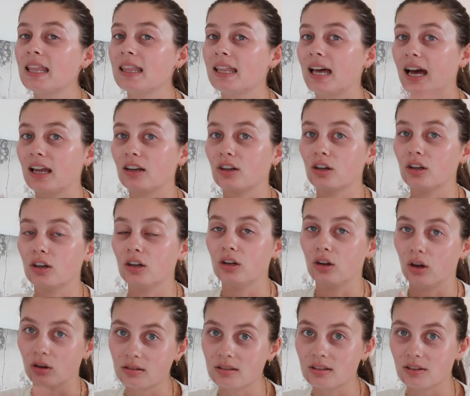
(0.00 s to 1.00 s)
than
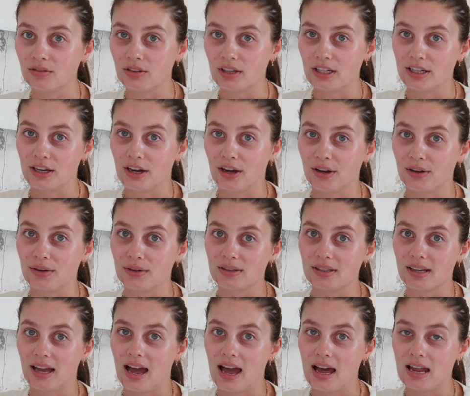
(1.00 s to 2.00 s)
lots of
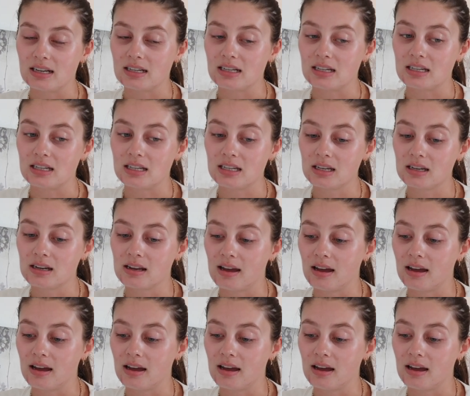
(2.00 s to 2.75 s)
videos and